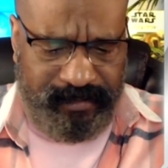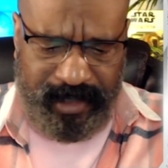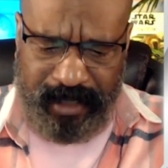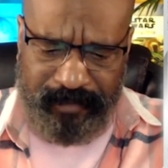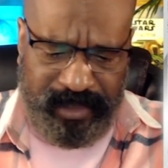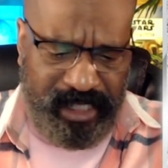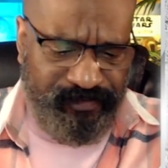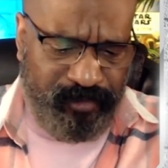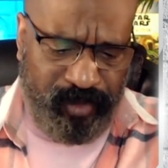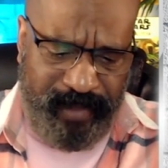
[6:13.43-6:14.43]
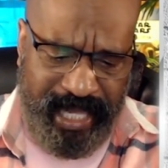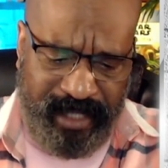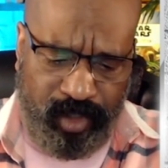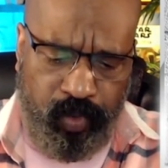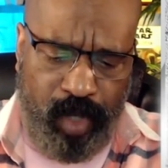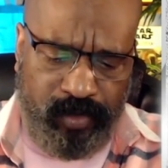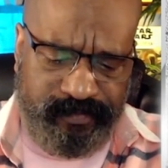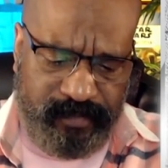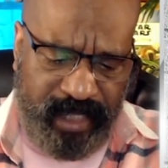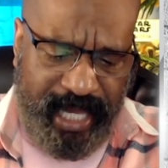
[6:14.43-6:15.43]
Unbelievable, man. Quote,
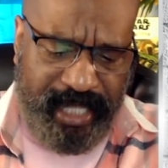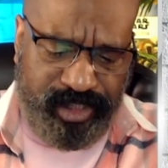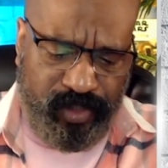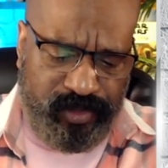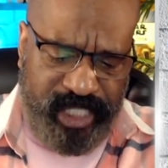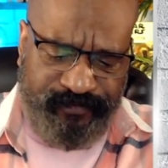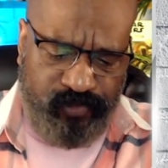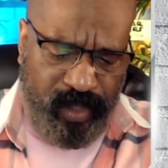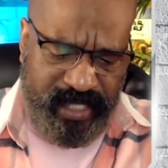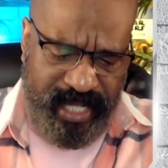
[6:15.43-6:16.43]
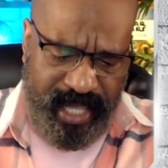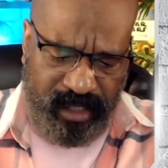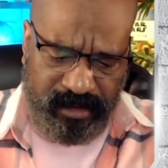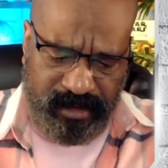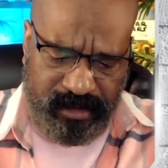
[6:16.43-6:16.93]
I told Jeff one day,